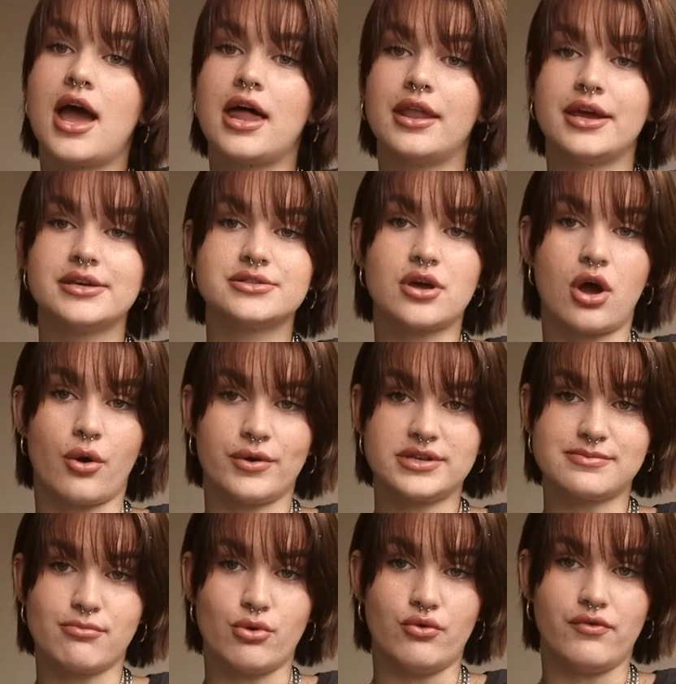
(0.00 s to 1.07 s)
LA is
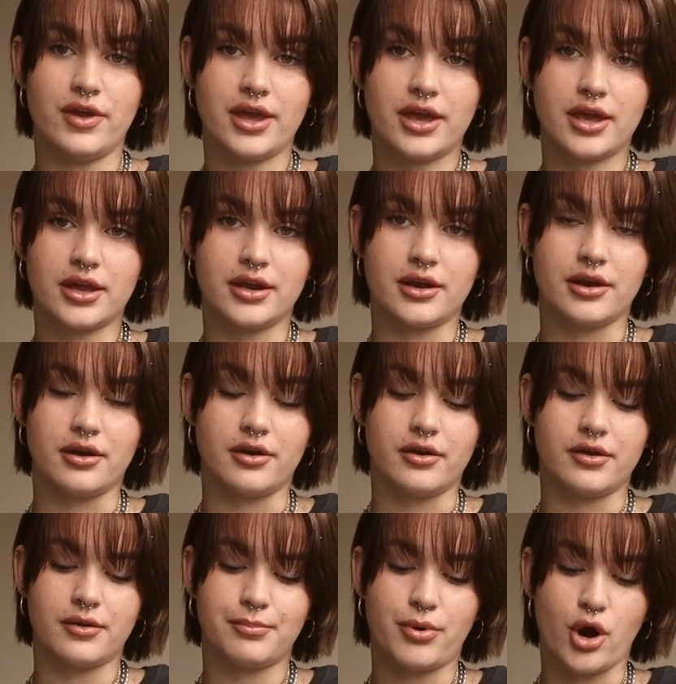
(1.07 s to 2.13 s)
always moving
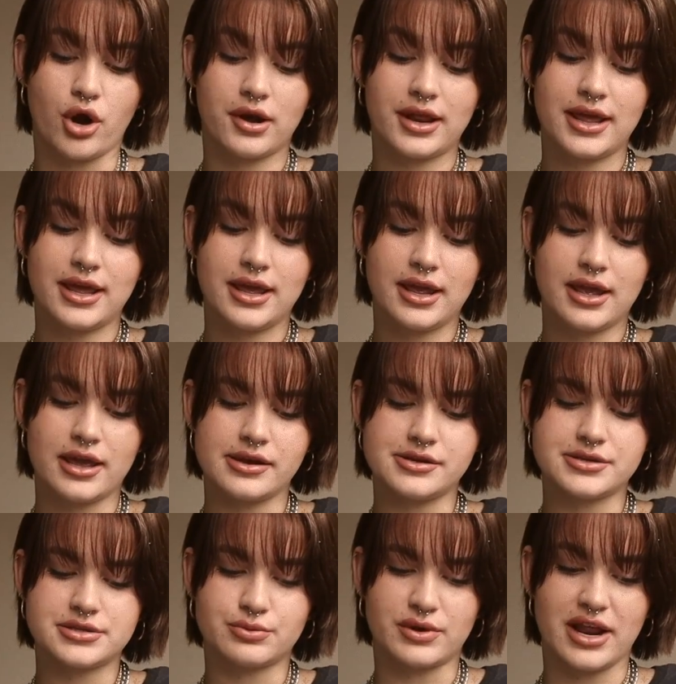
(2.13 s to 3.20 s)
and partying,
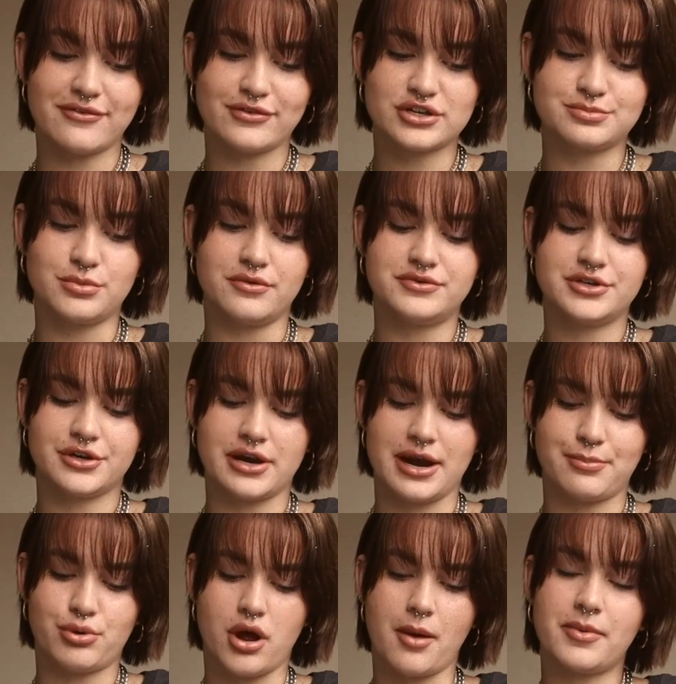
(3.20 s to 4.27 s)
and when I first moved here,
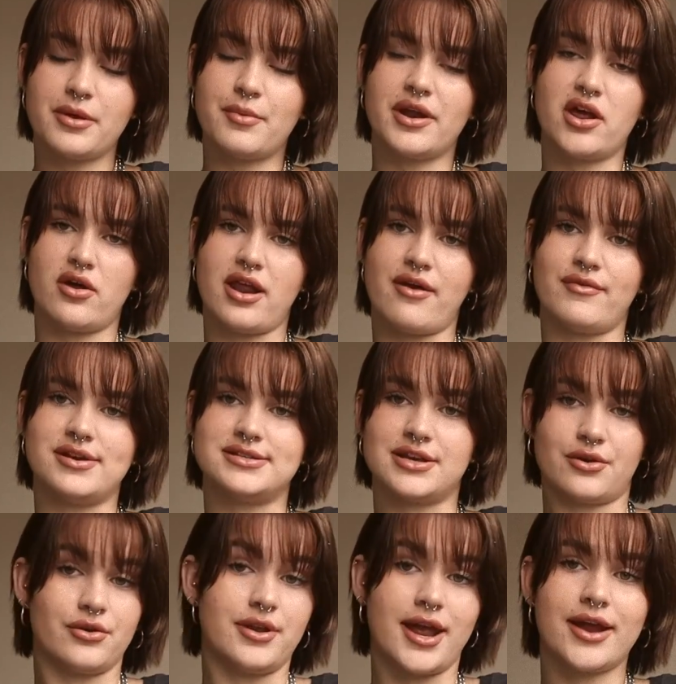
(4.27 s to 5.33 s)
I probably went out every
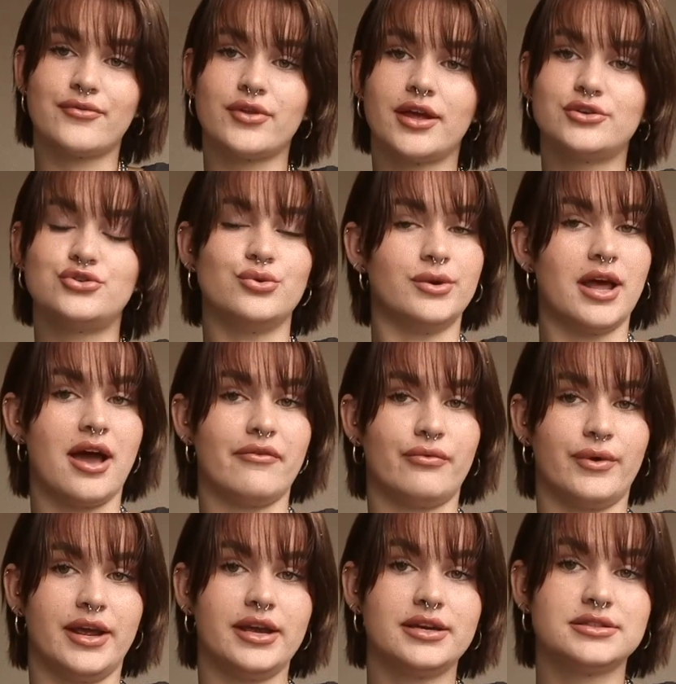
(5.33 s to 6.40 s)
single night for like 2.5
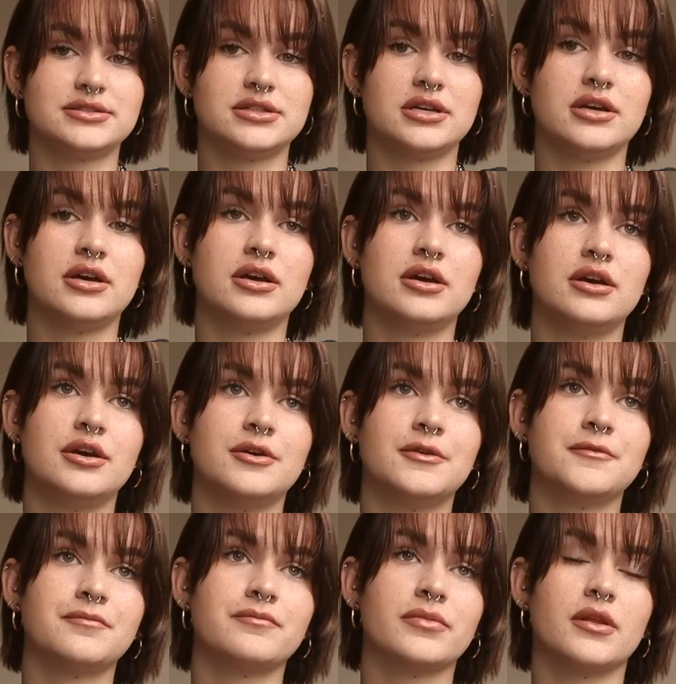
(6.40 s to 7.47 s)
weeks.
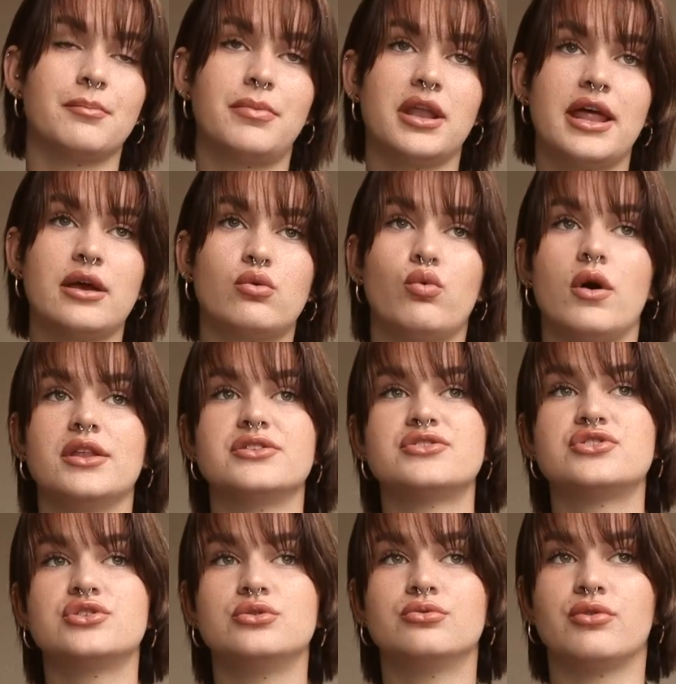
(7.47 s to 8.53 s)
But like
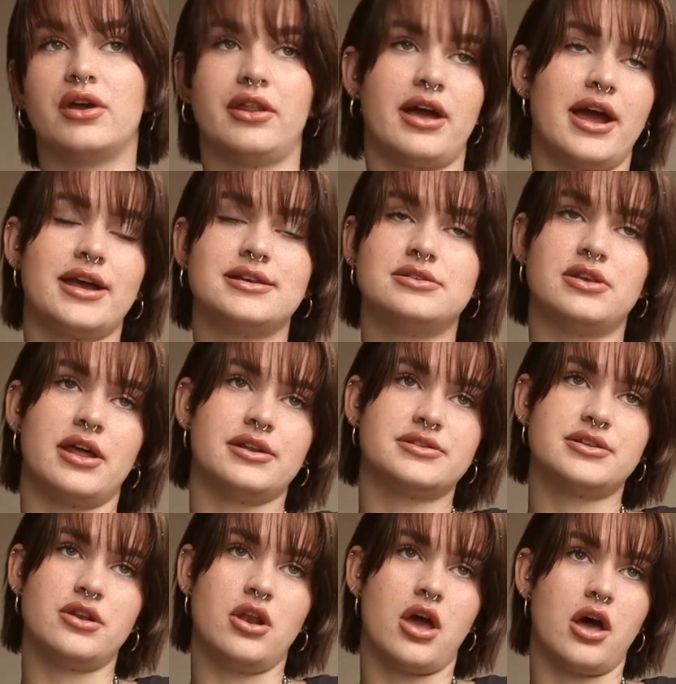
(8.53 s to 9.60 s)
once you realize that
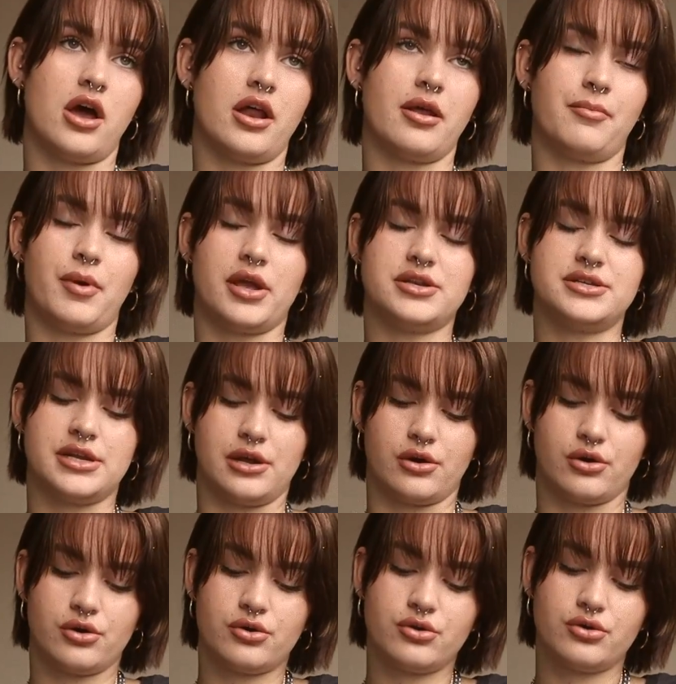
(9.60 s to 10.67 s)
it's not a big
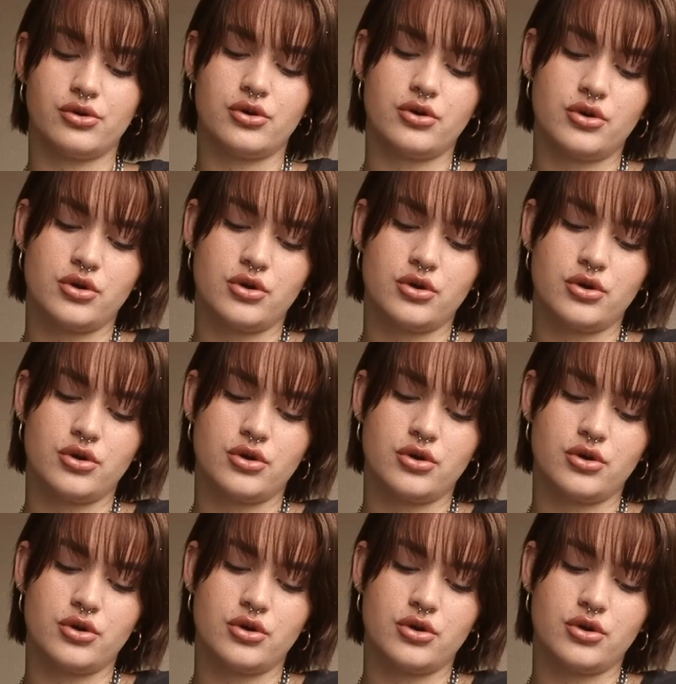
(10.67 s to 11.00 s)
deal,